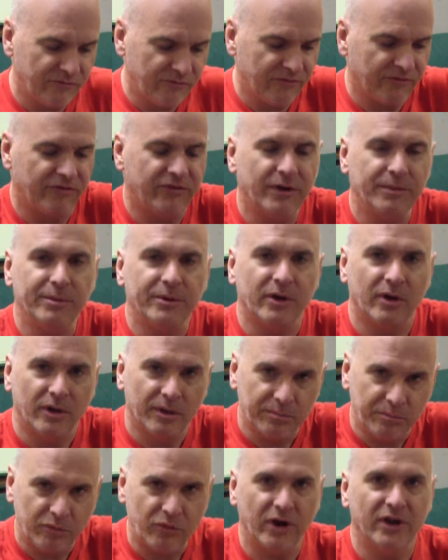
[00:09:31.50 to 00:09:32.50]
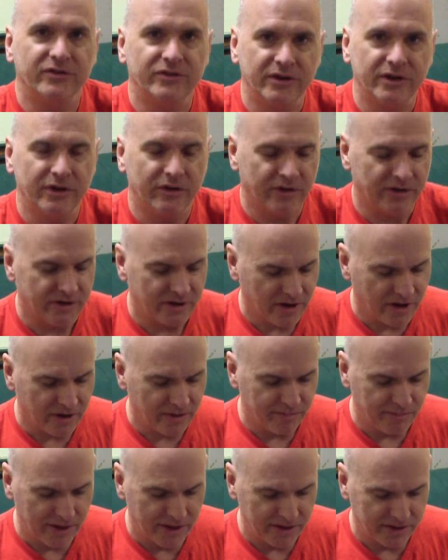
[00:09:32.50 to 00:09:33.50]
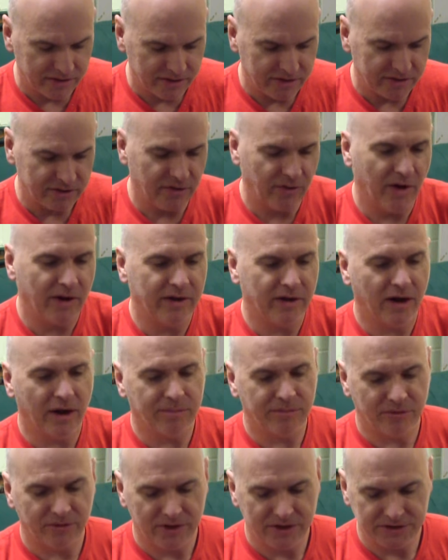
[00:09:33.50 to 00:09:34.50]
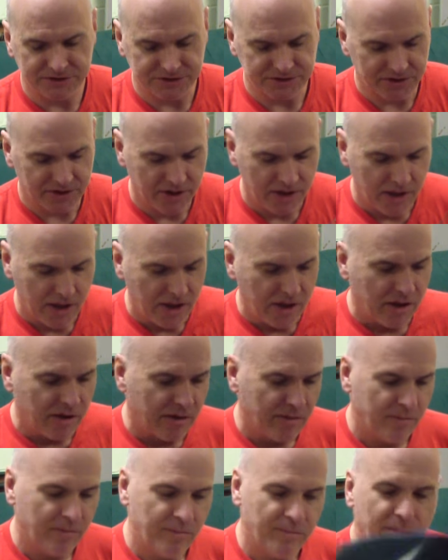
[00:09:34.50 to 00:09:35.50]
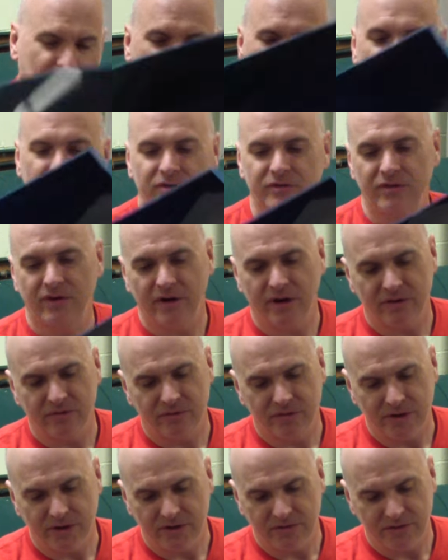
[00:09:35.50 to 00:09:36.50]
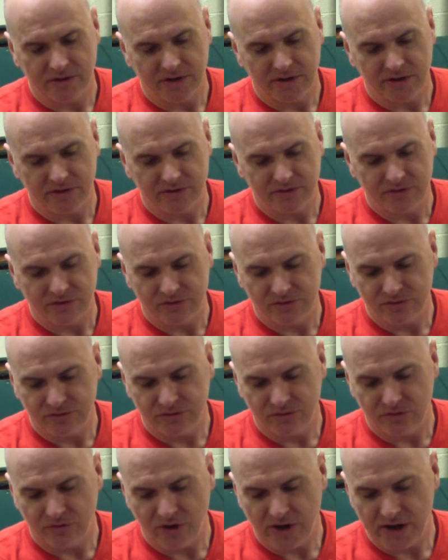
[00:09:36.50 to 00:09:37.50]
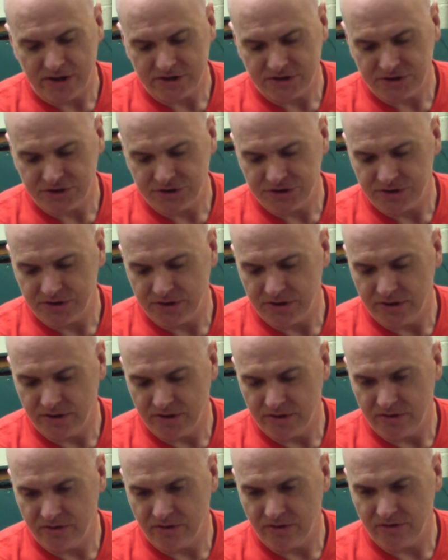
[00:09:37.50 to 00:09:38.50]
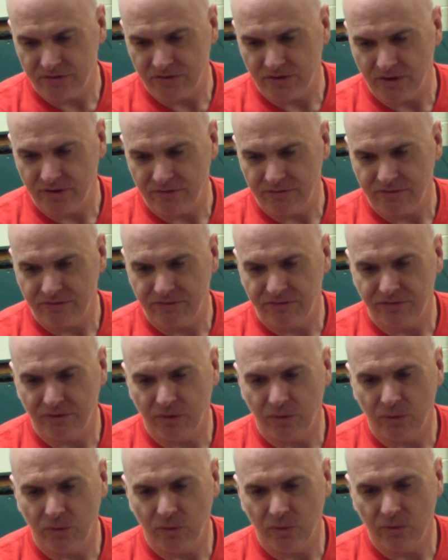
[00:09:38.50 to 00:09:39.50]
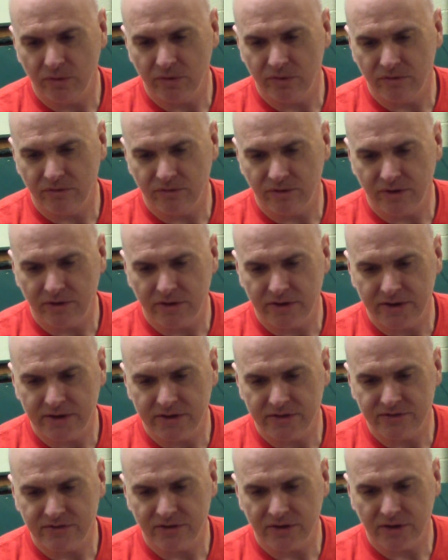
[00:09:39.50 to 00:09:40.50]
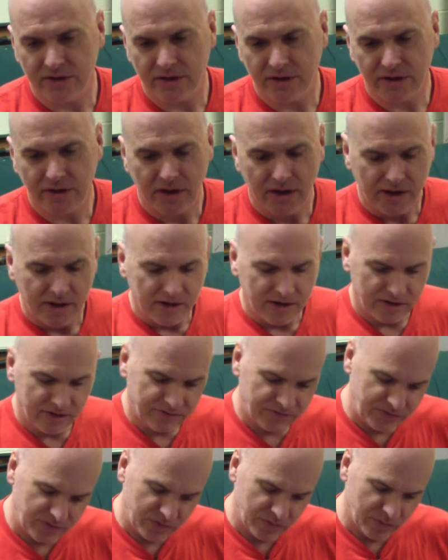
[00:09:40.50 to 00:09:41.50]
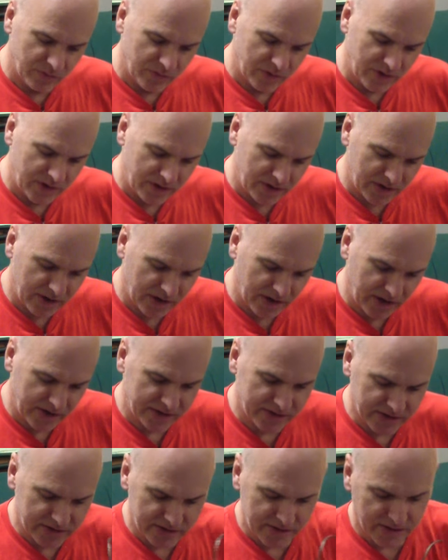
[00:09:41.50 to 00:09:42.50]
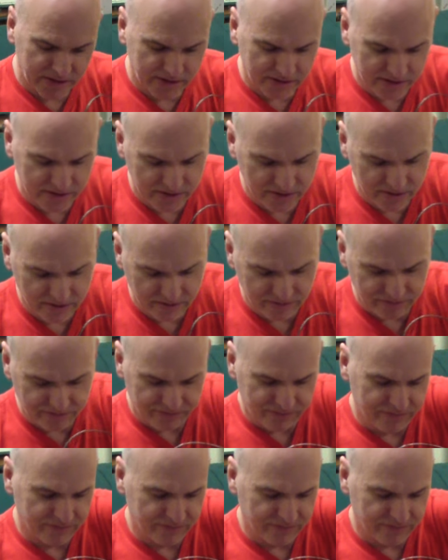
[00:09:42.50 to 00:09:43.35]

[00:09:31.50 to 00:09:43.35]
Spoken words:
flip it all and press it here in an automatic operation. Mylar is very unforgiving. It doesn't stretch. It does not fold very easily. If you cut it and get enough